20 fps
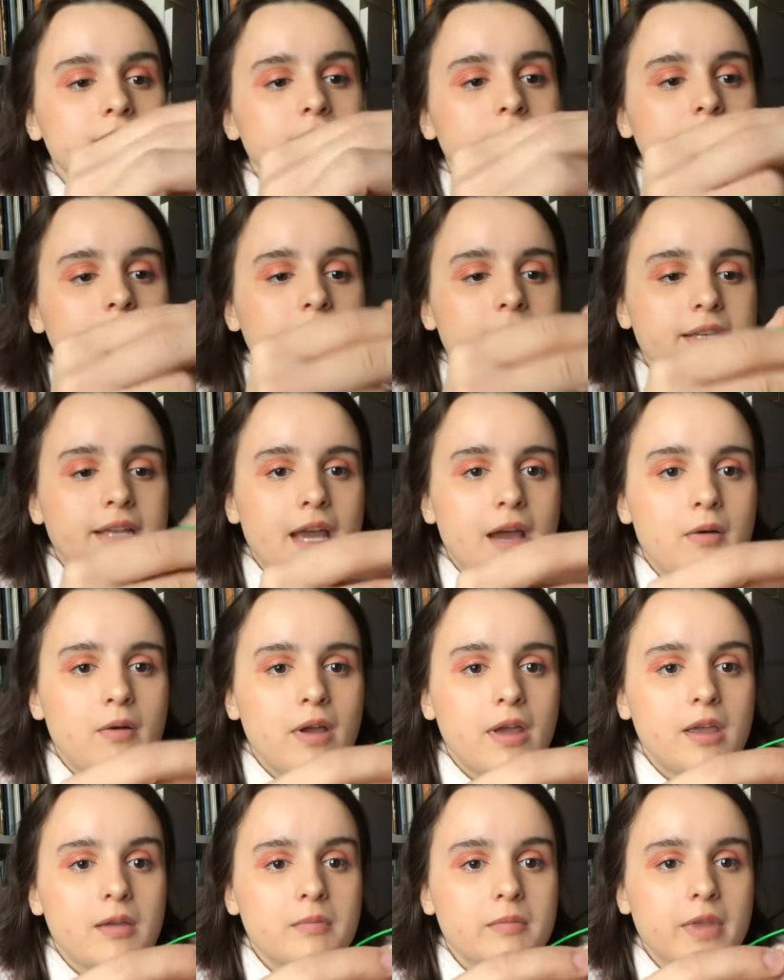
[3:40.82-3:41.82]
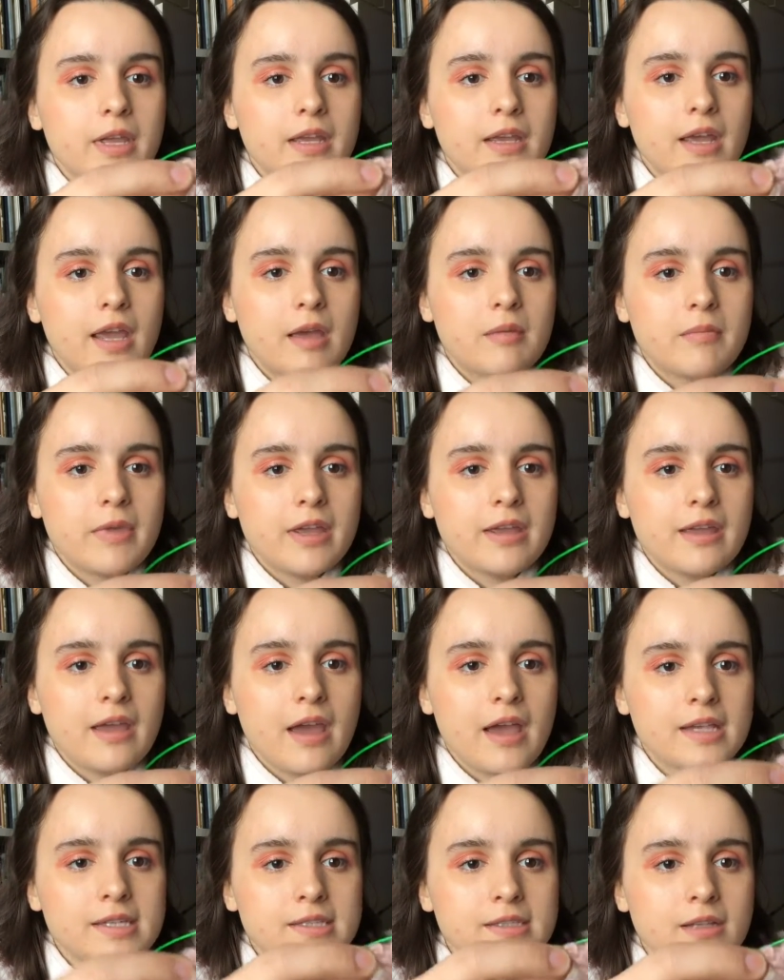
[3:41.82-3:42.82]
Right now I am like at my
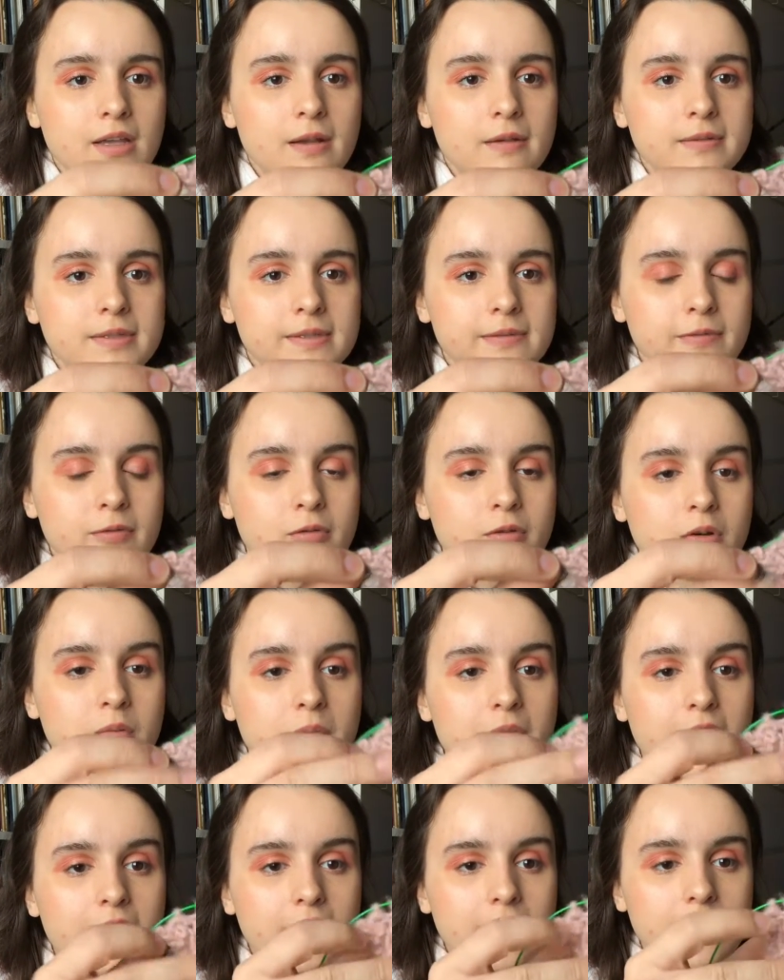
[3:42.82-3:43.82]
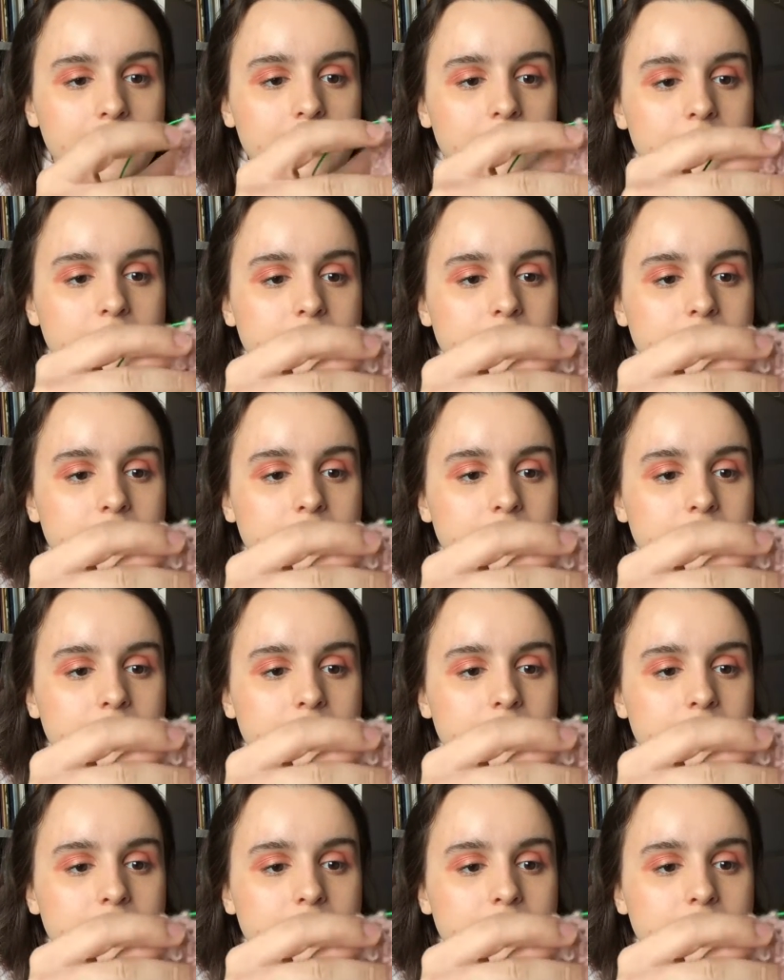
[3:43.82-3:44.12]
cast offs for my,